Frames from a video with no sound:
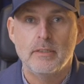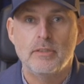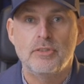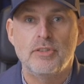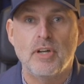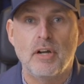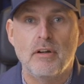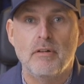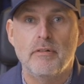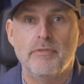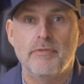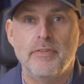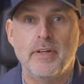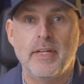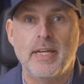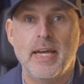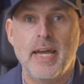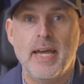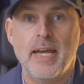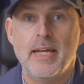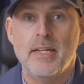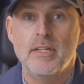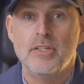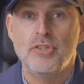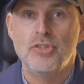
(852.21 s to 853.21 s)
Don't
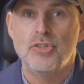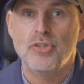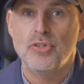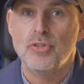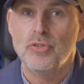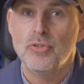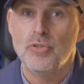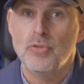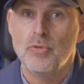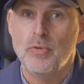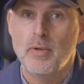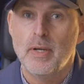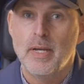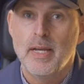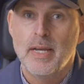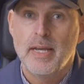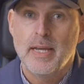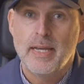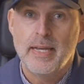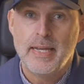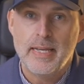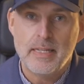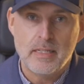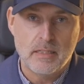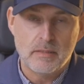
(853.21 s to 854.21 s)
forget to
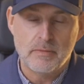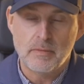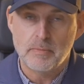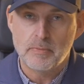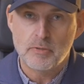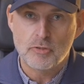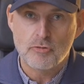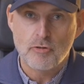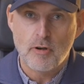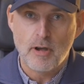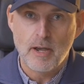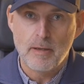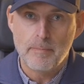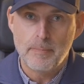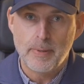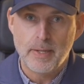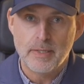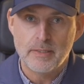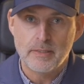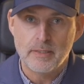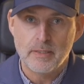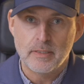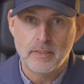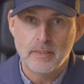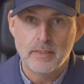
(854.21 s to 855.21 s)
hit the subscribe
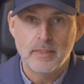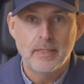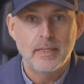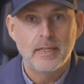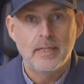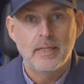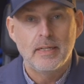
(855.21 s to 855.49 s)
button,